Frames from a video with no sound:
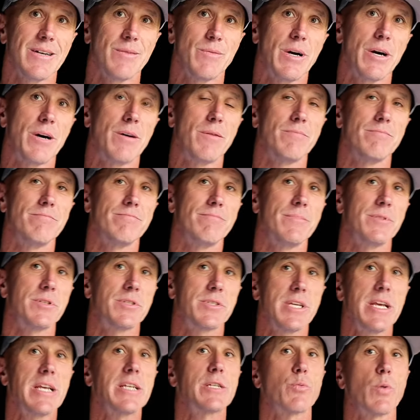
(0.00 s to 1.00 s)
well,
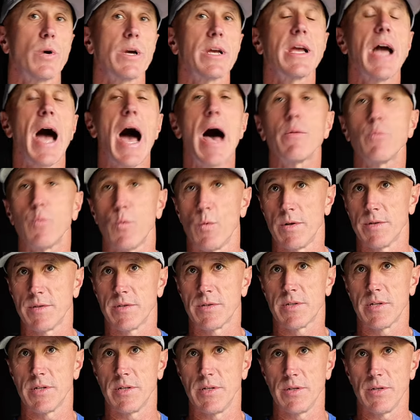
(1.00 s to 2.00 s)
seeks what God
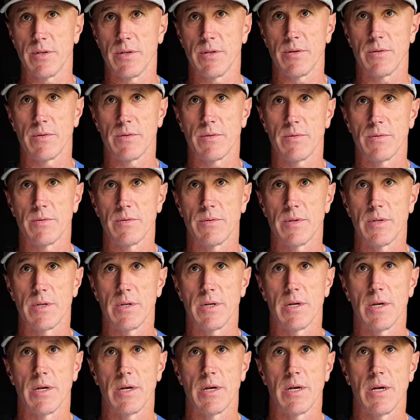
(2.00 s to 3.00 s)
wants to do.
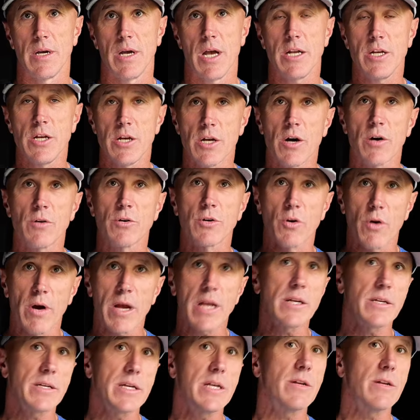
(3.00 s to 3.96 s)
And you know, great